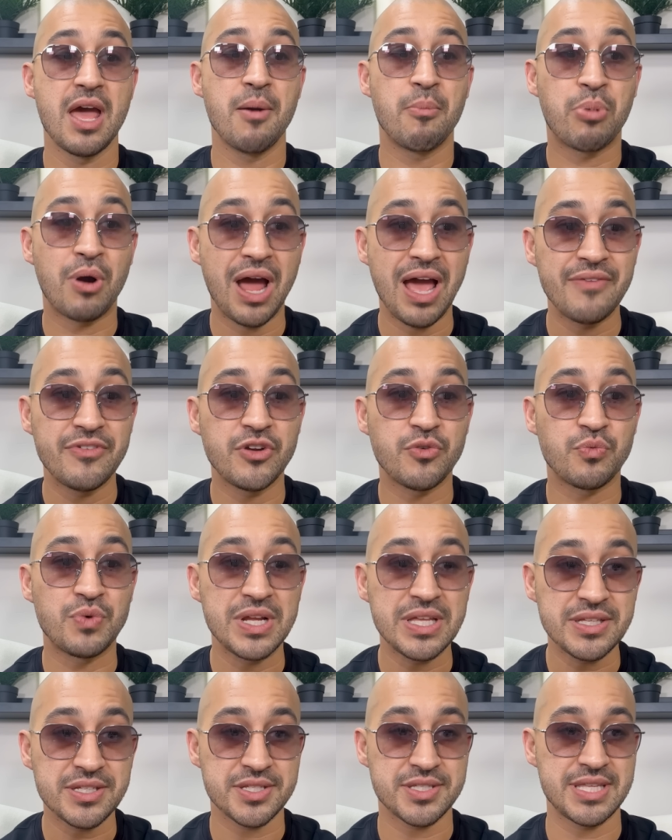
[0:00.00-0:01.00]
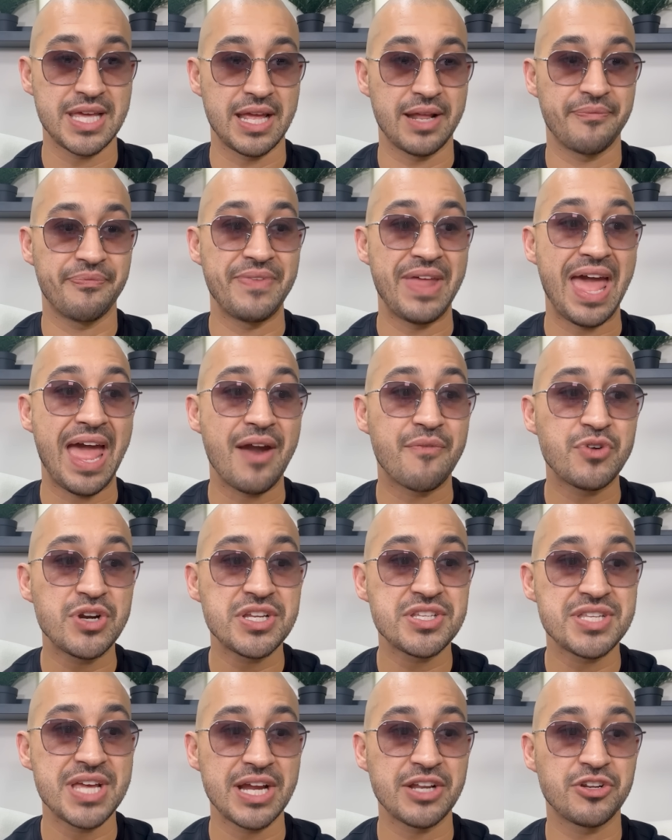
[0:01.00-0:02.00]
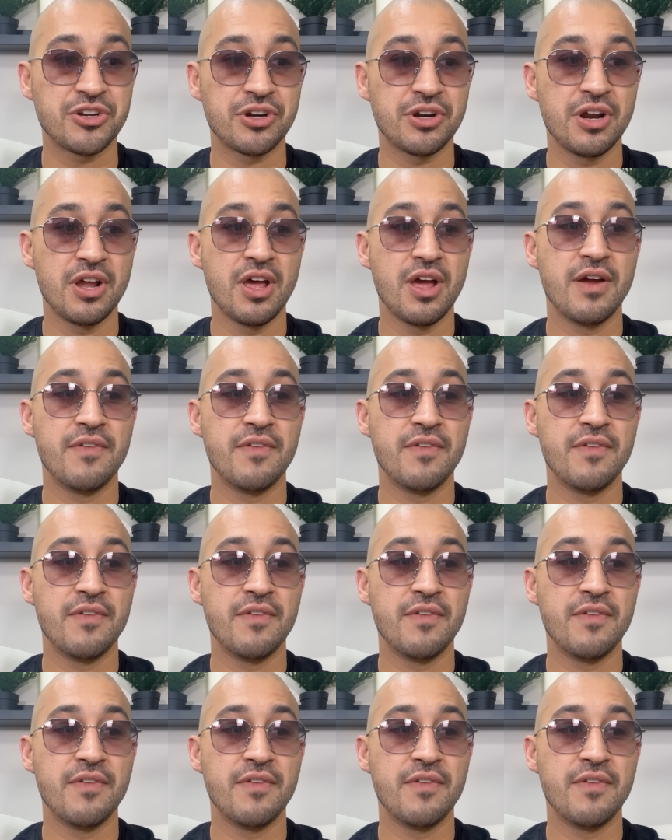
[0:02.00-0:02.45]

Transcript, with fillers: private real estate, every sector,